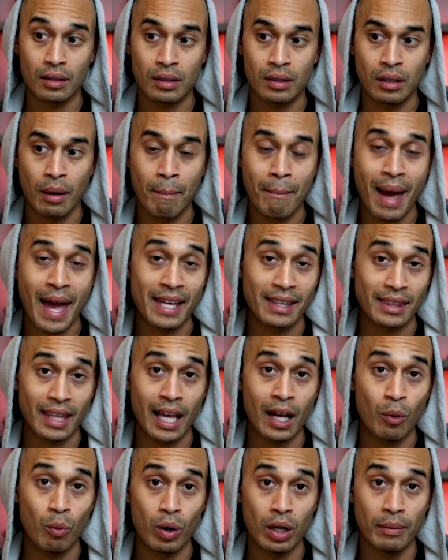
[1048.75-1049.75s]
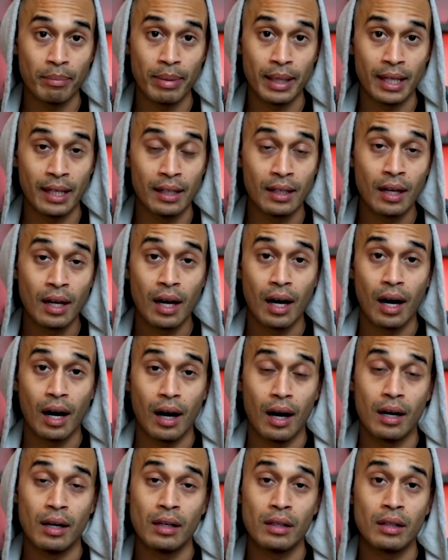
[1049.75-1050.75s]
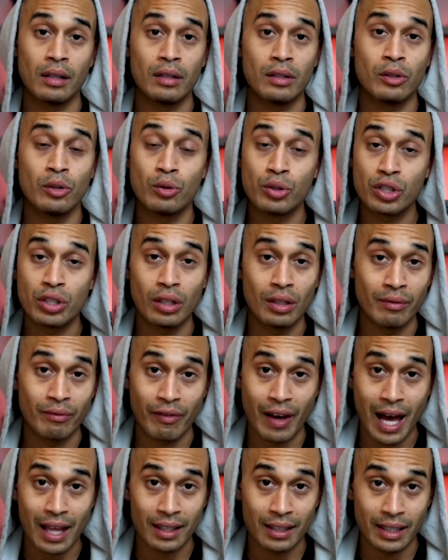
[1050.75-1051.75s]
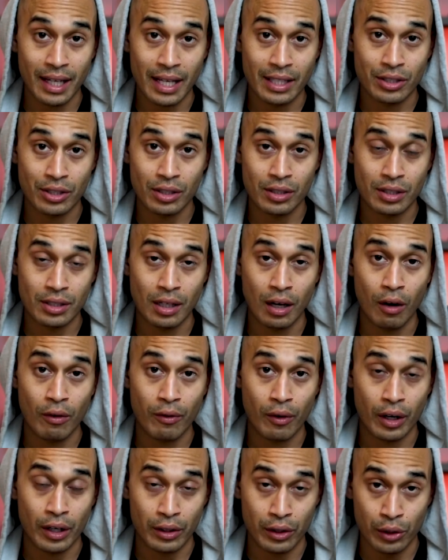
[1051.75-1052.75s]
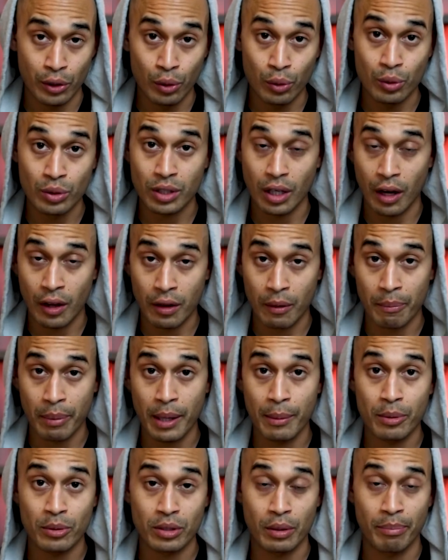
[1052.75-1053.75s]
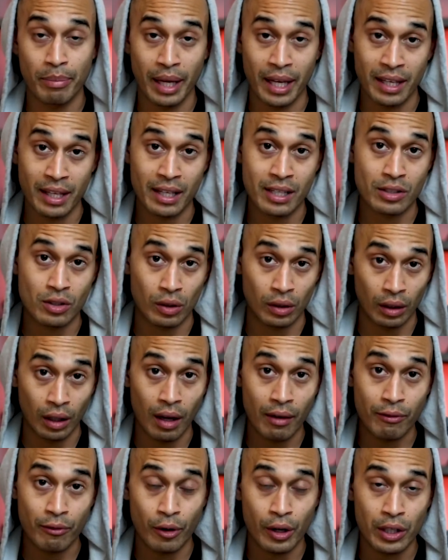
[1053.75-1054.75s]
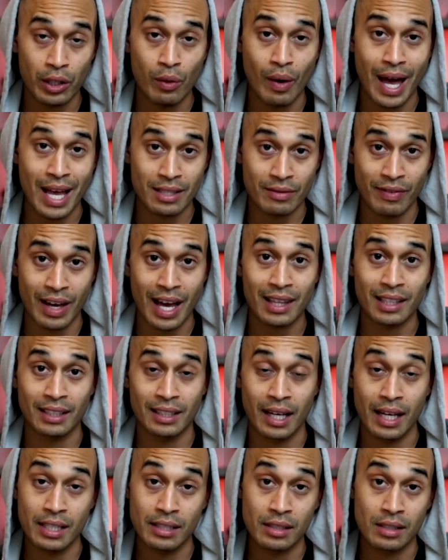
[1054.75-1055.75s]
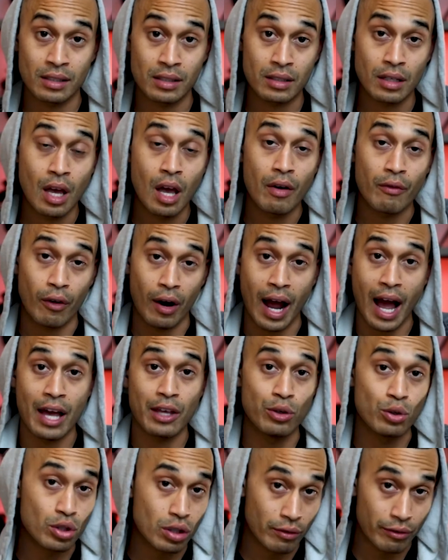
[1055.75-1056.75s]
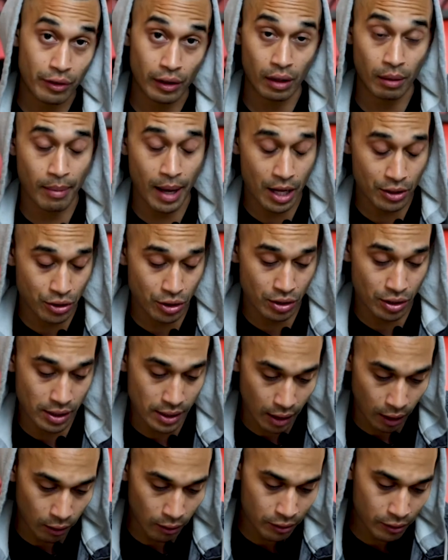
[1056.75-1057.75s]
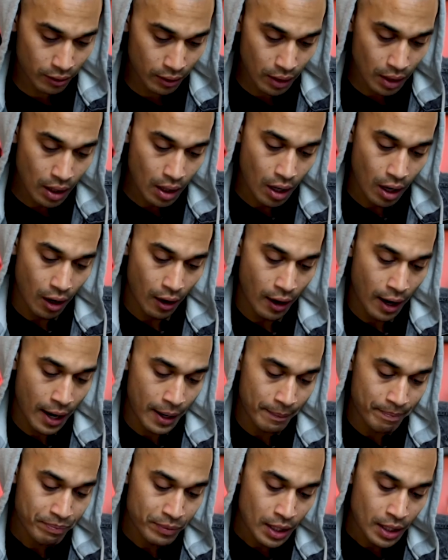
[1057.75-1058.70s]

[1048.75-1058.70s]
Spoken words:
the main thing would be you shouldn't validate yourself or use other people's opinions or love for you as validations for how you should feel about yourself. All right.